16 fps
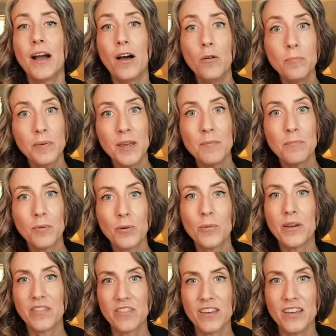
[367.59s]
help
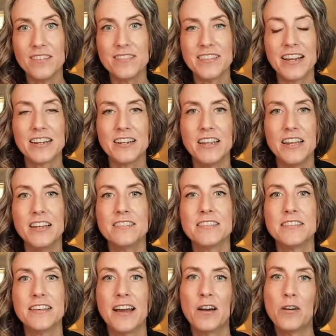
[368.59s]
people with these
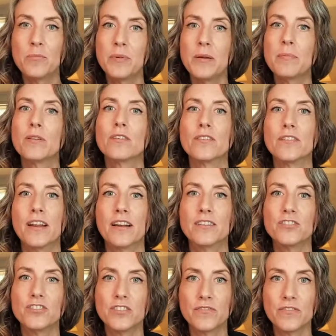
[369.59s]
techniques and to help people learn how
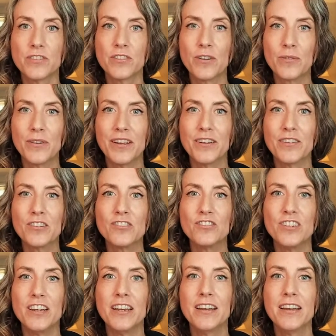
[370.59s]
to shift their own
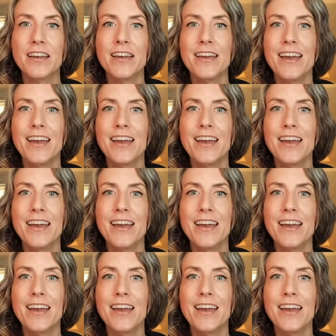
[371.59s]
energy.